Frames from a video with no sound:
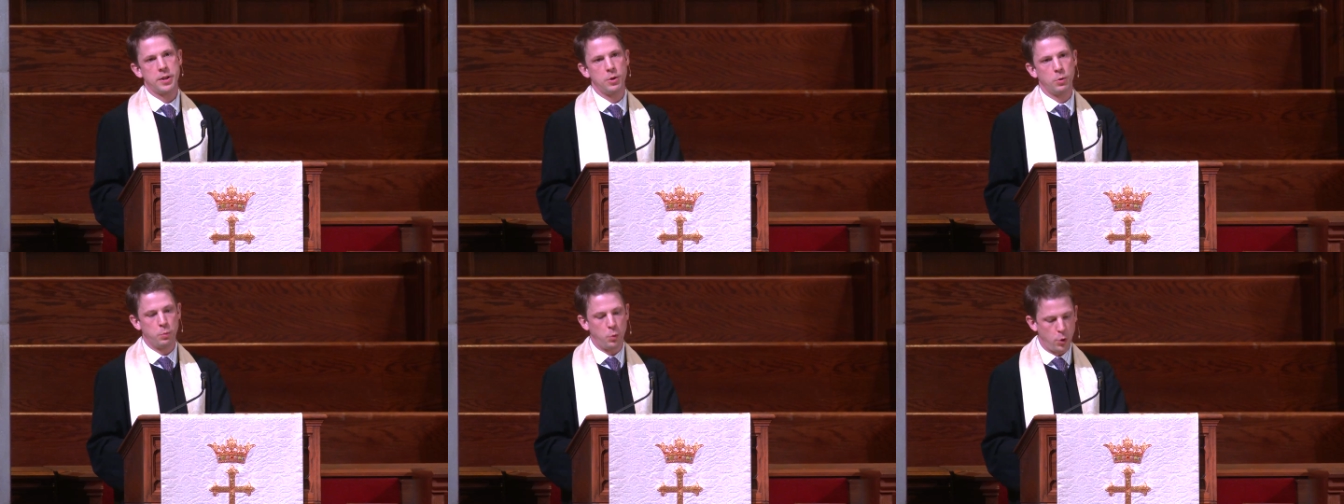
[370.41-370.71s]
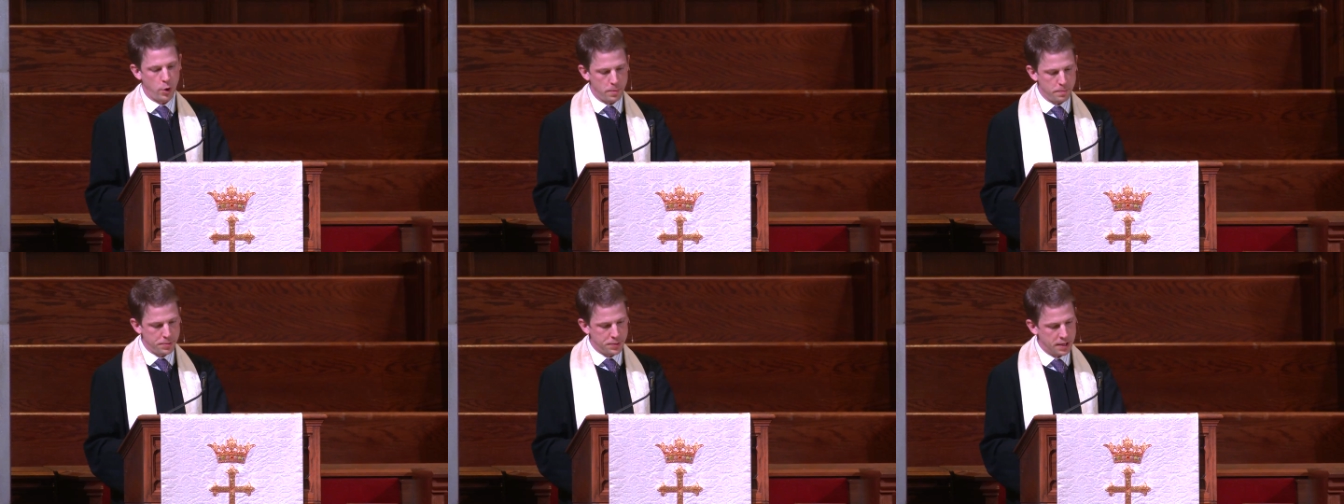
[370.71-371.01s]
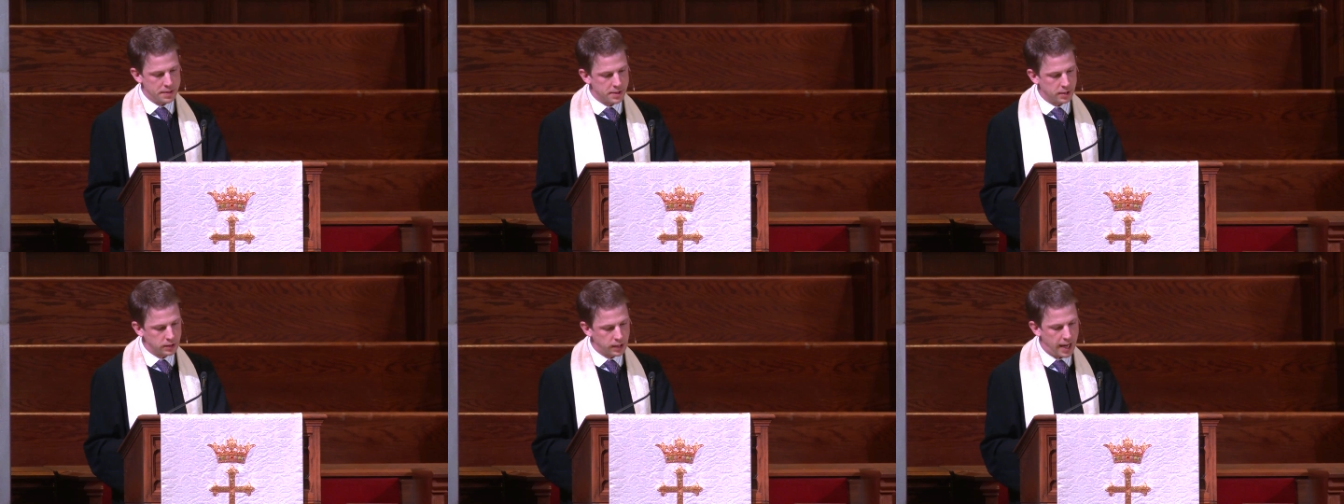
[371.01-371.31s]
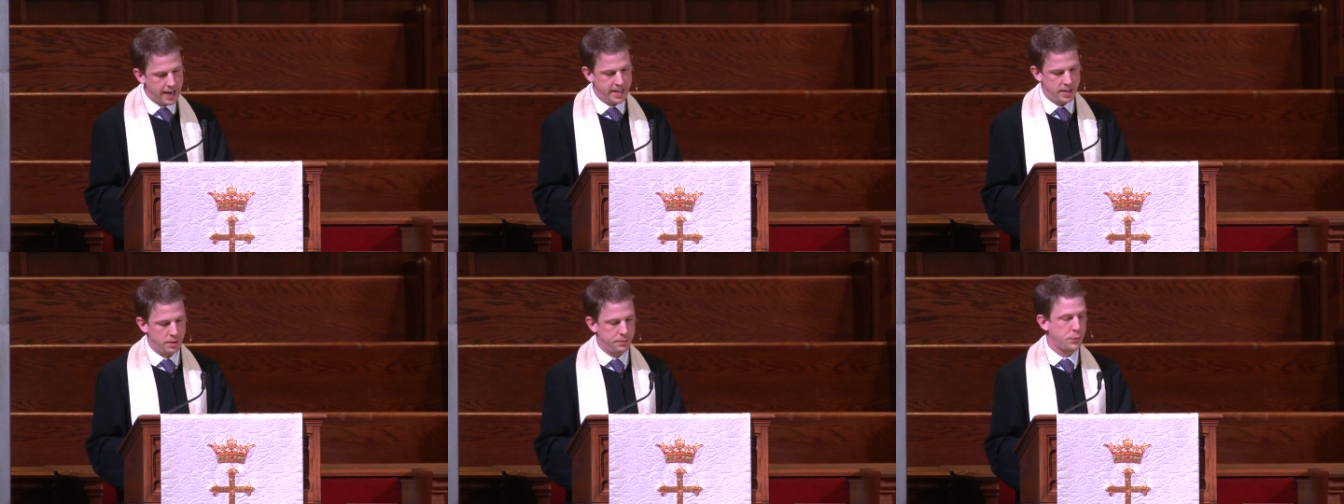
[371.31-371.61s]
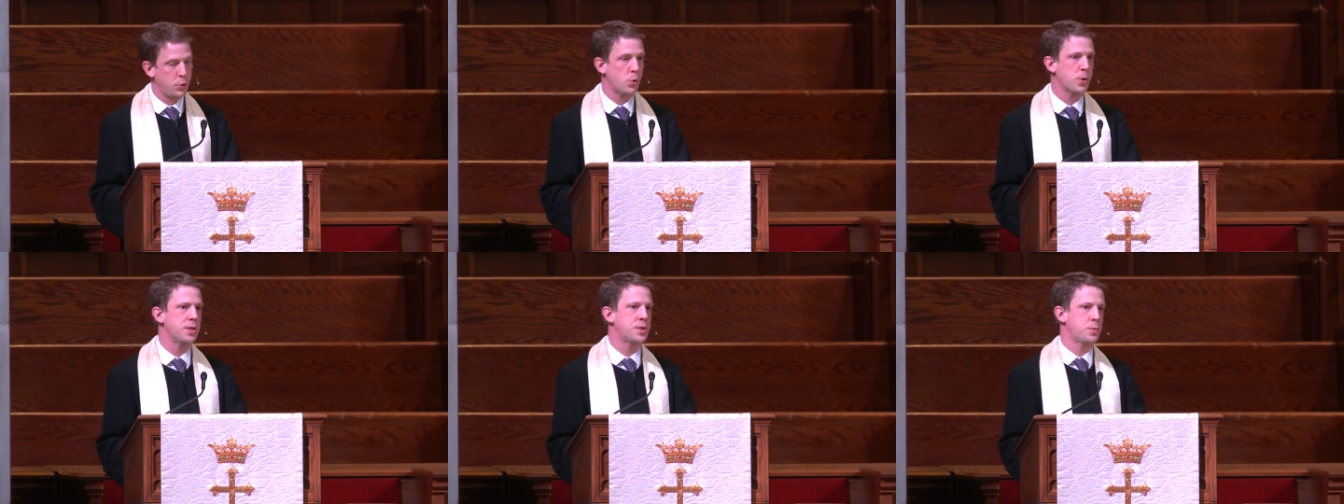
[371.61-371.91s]
the warmth and the light of
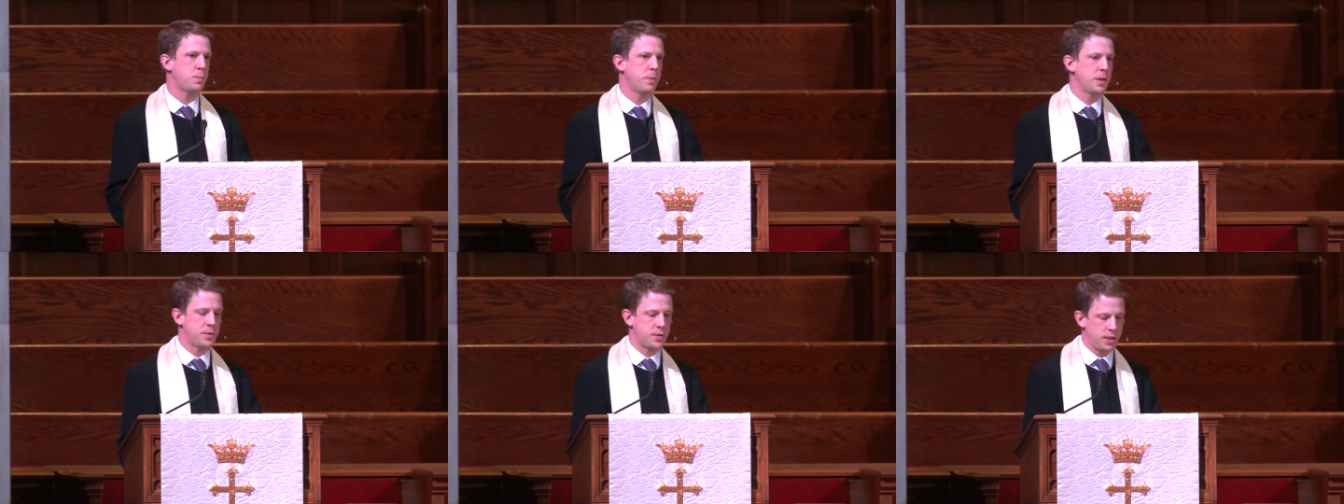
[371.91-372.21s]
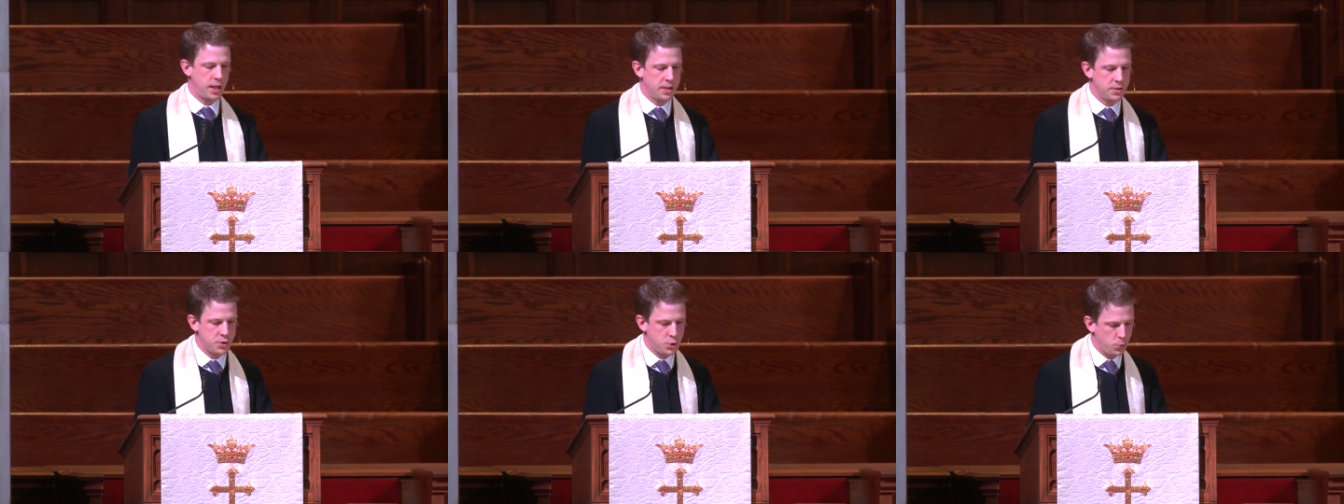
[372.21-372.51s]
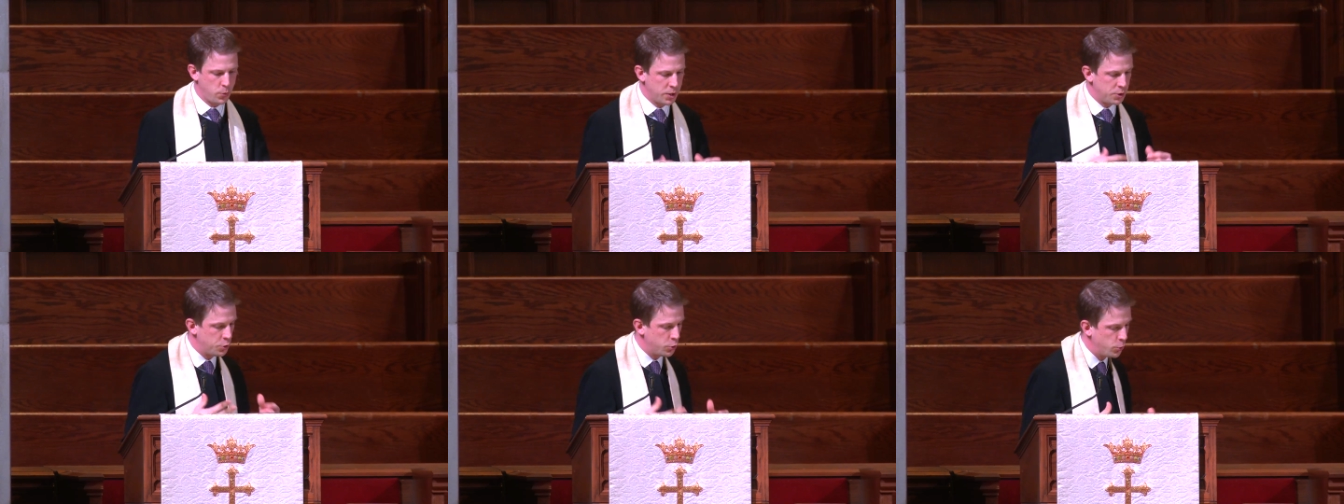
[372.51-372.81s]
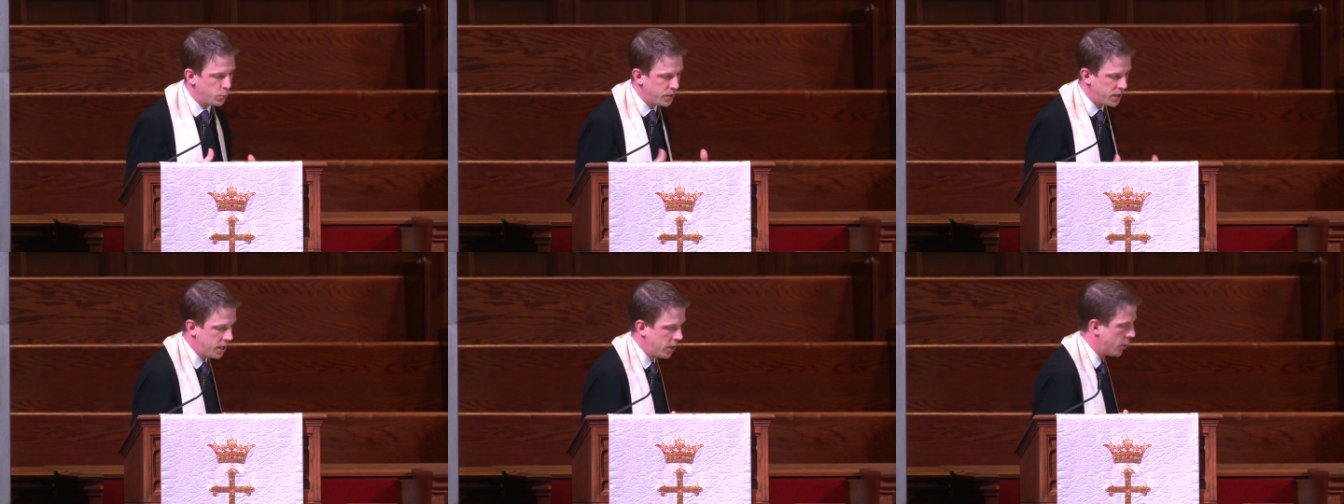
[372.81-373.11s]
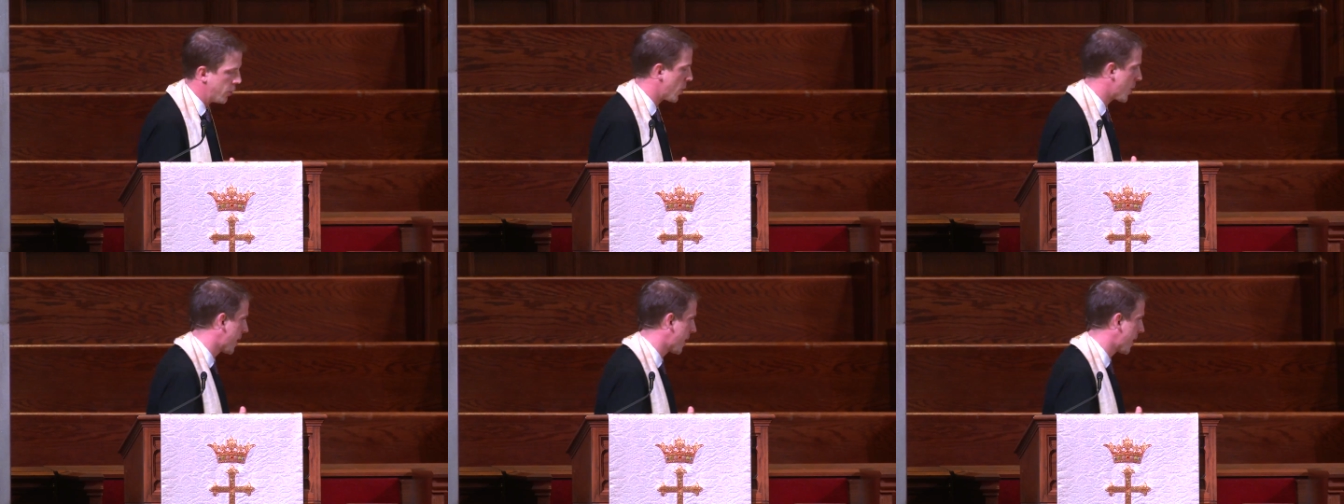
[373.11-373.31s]
Christmas into a new year